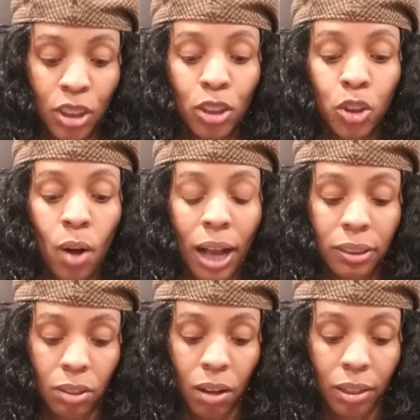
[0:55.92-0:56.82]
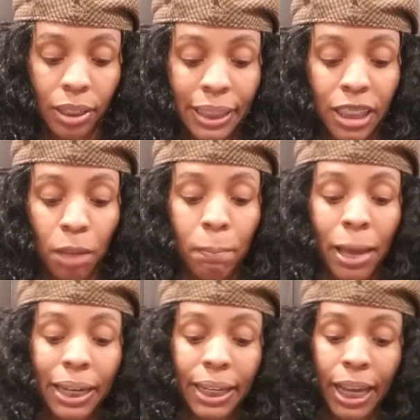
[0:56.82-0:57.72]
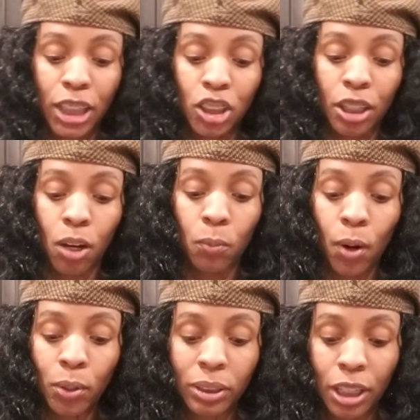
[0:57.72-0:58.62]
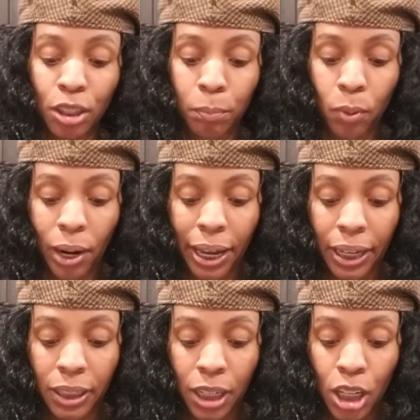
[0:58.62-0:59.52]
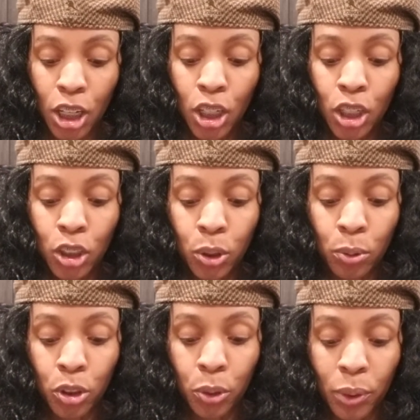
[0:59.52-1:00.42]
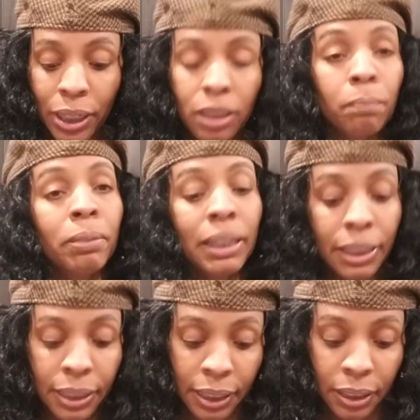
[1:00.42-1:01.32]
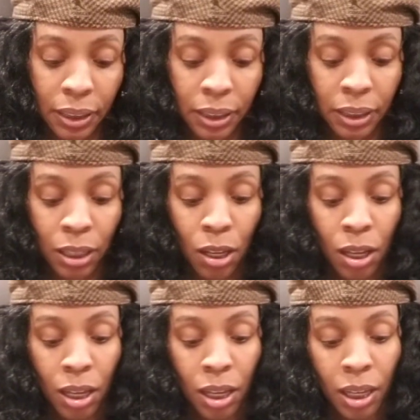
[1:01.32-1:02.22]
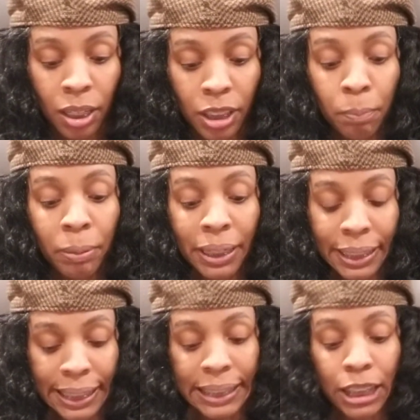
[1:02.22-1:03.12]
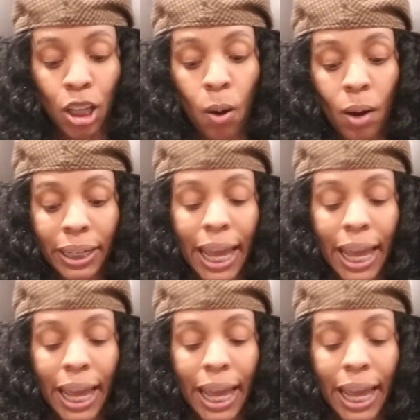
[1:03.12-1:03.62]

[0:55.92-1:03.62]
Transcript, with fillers: Naltrexone is a medication that works in the brain to treat dependence, dependence on